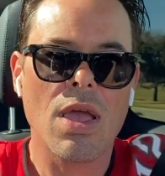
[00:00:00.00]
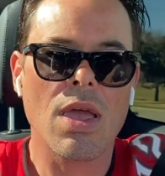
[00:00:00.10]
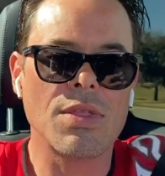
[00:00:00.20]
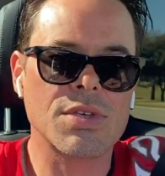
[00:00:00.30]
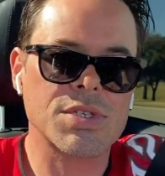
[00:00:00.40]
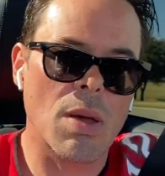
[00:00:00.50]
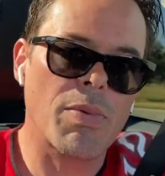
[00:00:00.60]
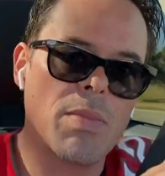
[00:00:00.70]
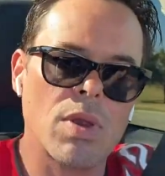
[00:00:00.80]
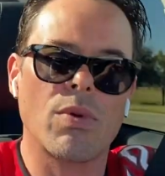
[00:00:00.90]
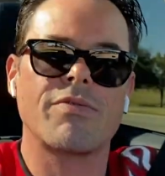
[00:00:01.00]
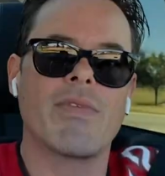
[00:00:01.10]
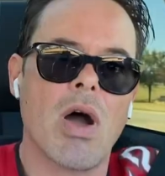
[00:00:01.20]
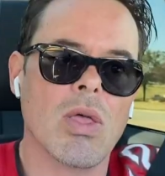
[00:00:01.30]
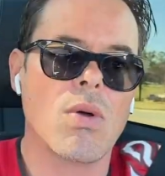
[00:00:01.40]
And the supplementer would
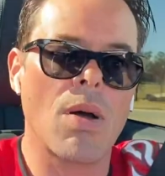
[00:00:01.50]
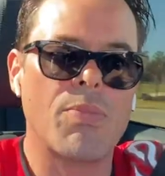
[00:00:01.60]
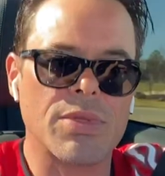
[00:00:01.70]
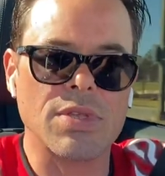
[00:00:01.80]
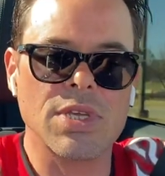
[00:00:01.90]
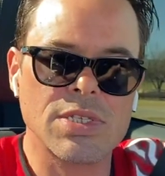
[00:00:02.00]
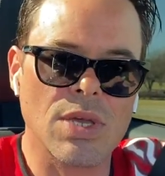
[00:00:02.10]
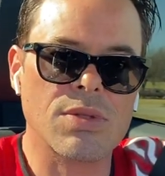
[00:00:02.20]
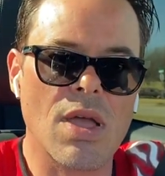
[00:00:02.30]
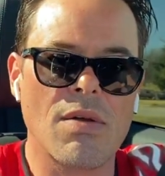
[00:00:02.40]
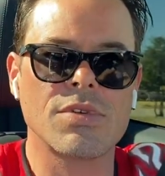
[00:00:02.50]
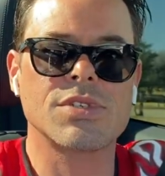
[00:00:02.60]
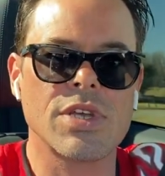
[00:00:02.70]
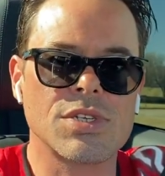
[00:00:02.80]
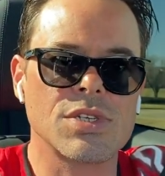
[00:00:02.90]
follow up with the detailed
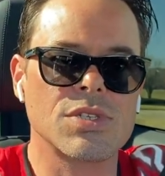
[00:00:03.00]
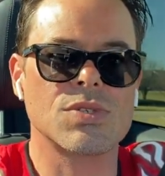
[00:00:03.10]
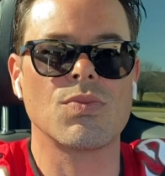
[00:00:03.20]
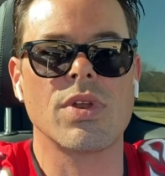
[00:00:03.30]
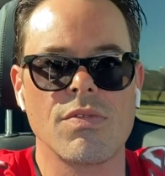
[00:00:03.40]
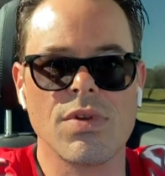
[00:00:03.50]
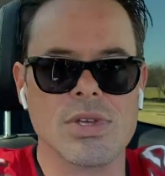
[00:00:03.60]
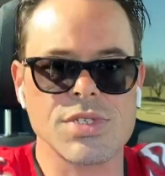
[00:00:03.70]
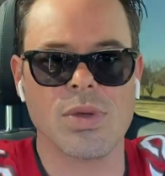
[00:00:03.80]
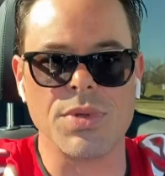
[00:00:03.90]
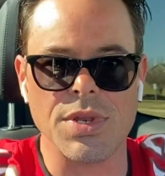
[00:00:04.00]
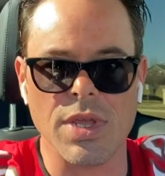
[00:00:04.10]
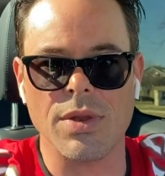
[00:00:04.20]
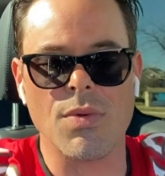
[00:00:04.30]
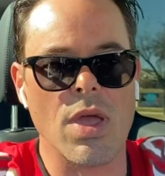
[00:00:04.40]
conversations, whatever else they would
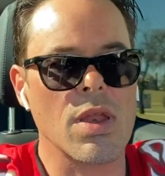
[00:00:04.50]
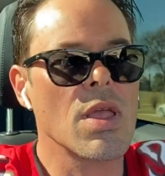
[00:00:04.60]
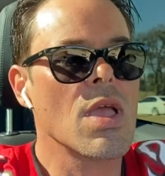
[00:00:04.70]
need, right?